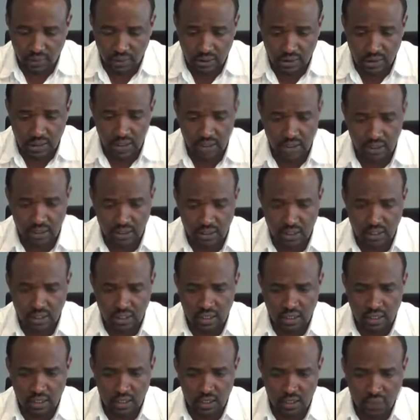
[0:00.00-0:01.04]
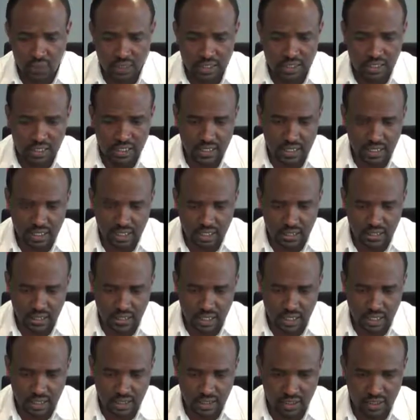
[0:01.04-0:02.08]
Then, what are the
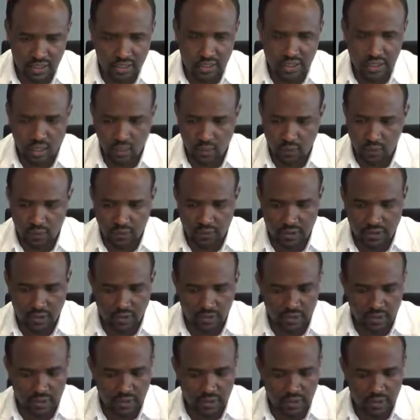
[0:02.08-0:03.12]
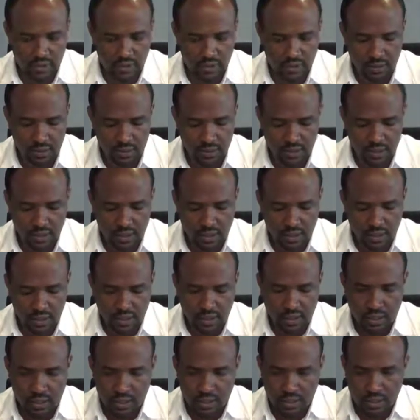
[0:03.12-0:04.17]
characteristics of the flood?
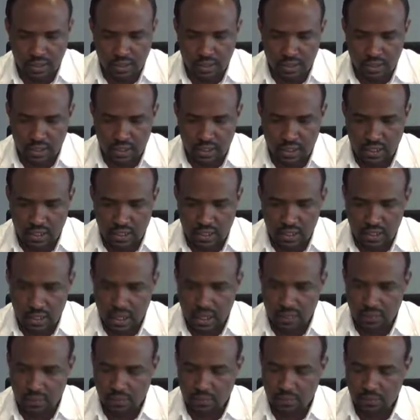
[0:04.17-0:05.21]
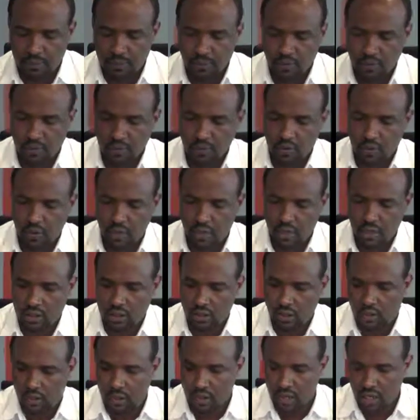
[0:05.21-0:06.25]
In general, we are
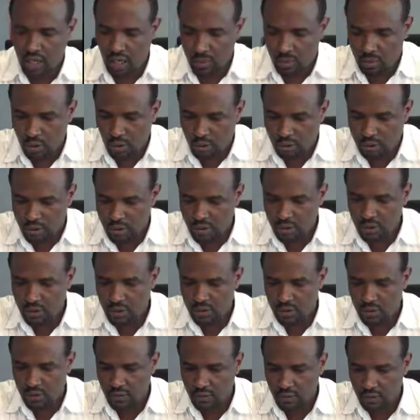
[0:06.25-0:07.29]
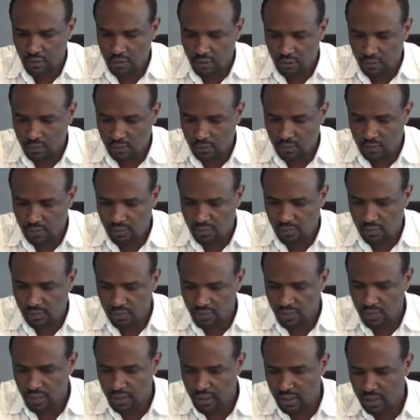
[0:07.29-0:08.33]
talking about
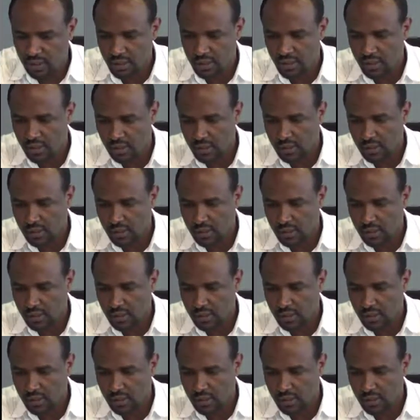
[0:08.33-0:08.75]
very